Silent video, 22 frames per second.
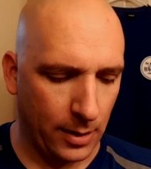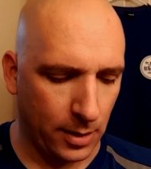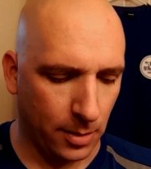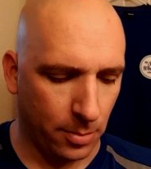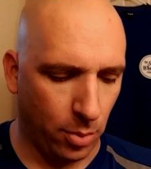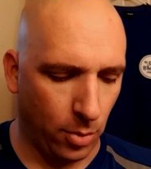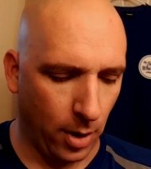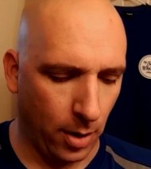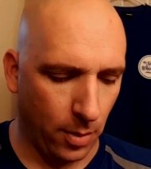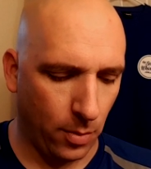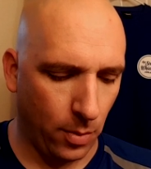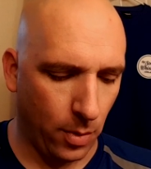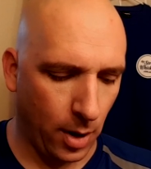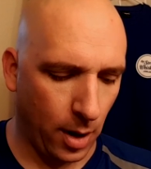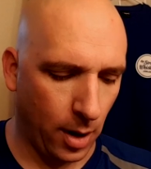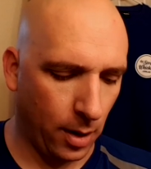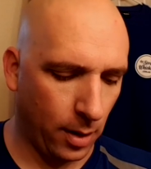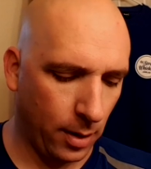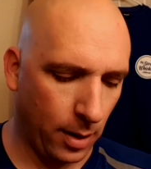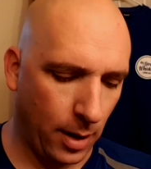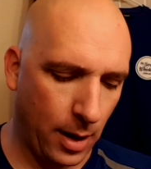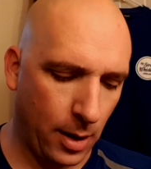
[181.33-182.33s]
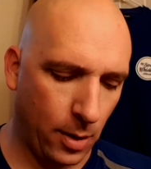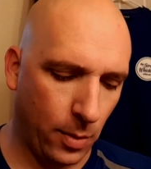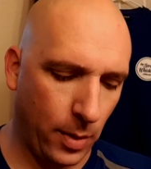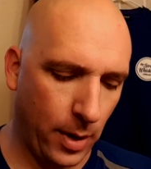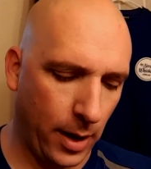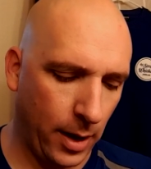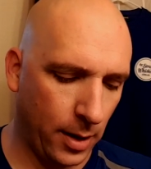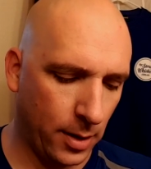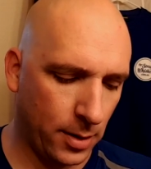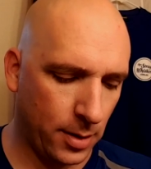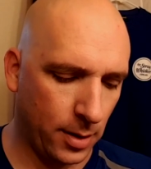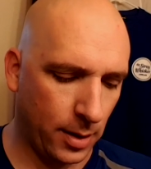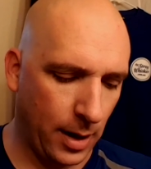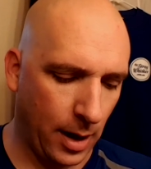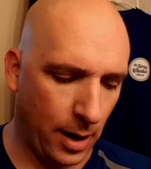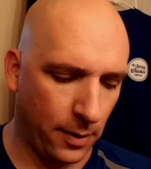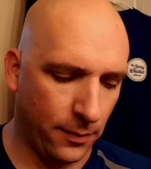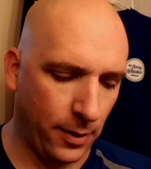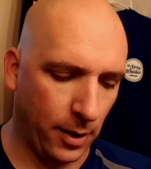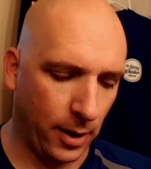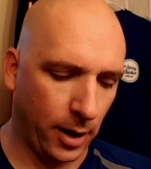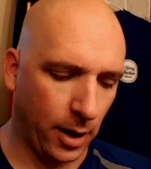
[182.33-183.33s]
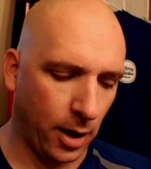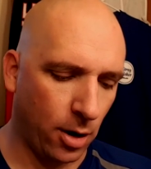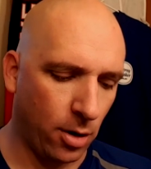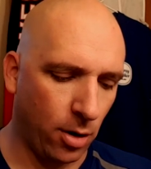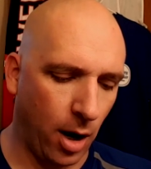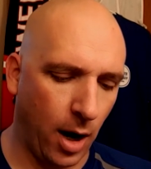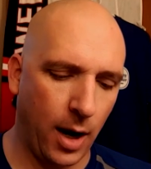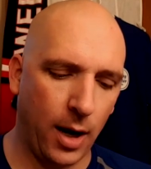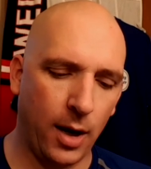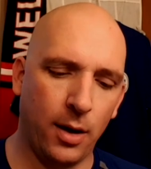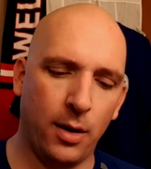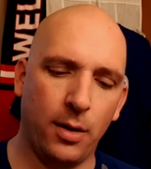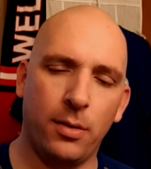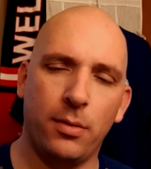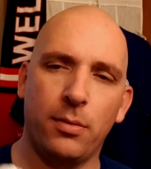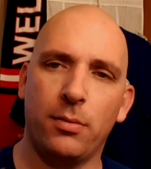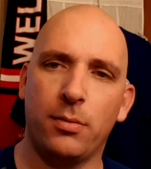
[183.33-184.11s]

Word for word: got to the point where, in a lot of ways, it kind of felt like a grind